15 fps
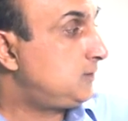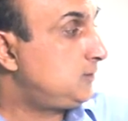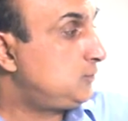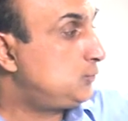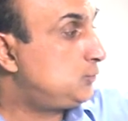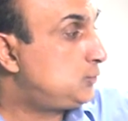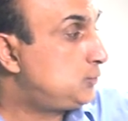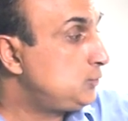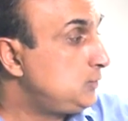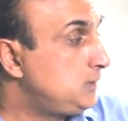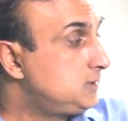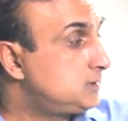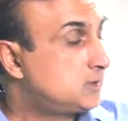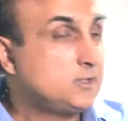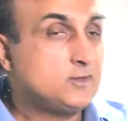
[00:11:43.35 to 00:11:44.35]
you do
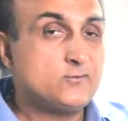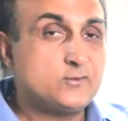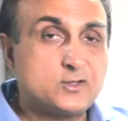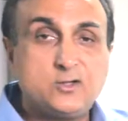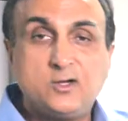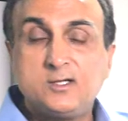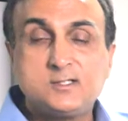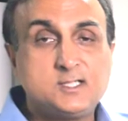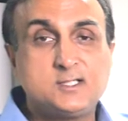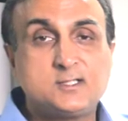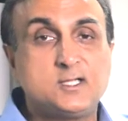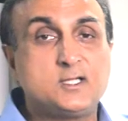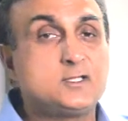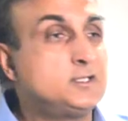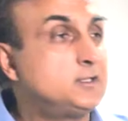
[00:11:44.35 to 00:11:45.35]
need to cover content
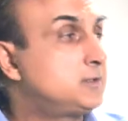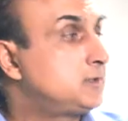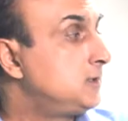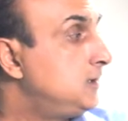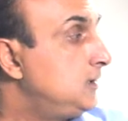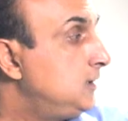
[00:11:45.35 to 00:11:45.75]
like this,